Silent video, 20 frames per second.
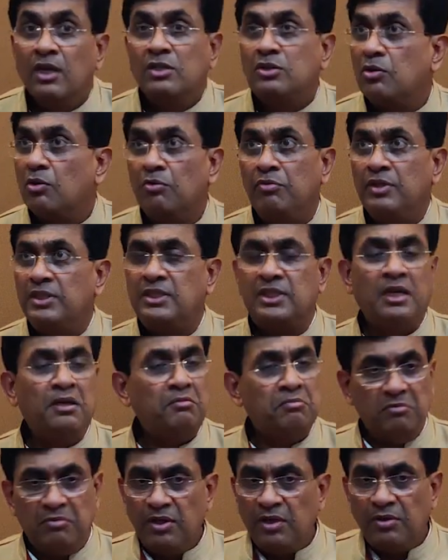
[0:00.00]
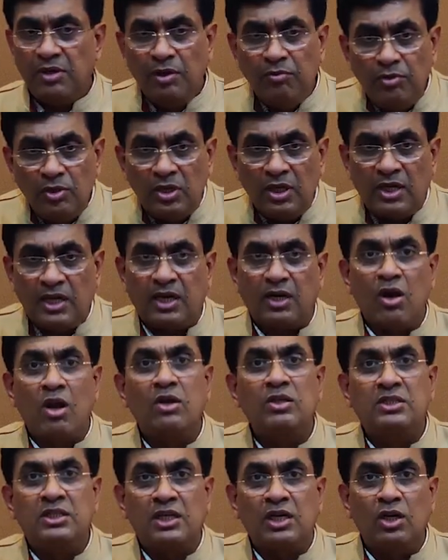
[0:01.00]
So we say, we give you the
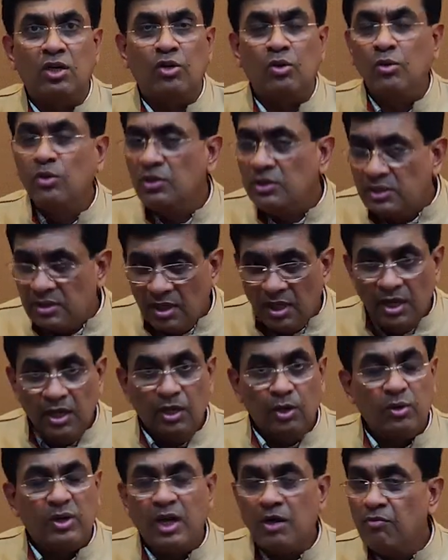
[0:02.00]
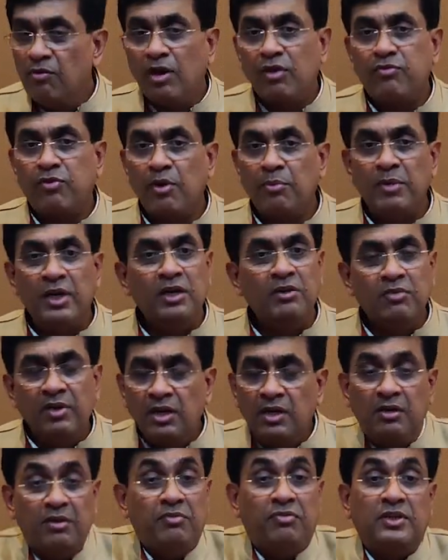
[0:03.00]
technological tools, you can work from
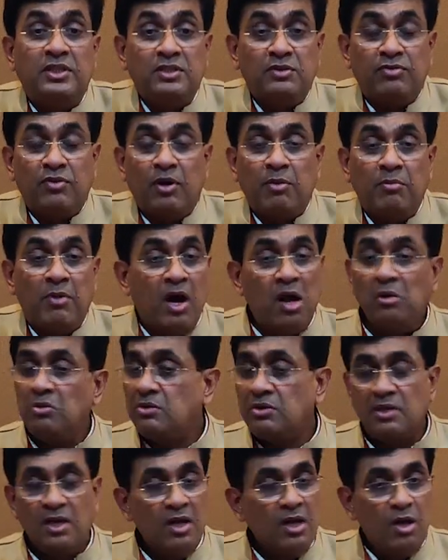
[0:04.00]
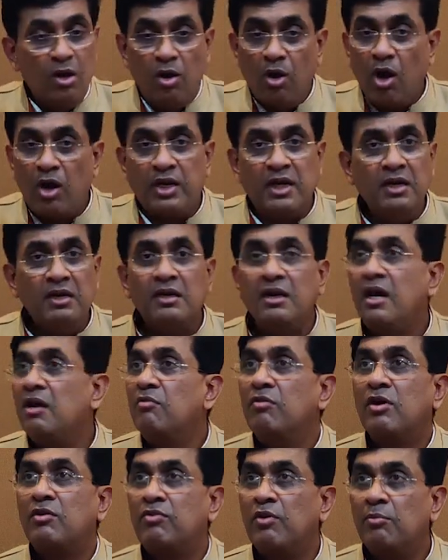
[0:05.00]
anywhere. If it is from house, log in
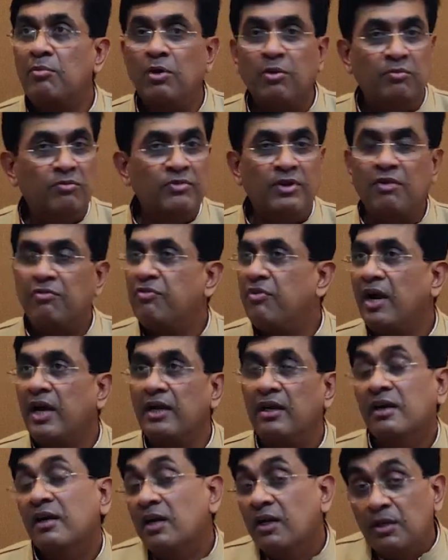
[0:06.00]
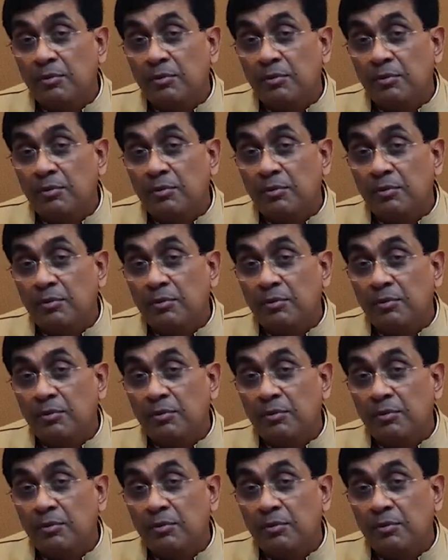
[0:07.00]
and work from home, we are fine.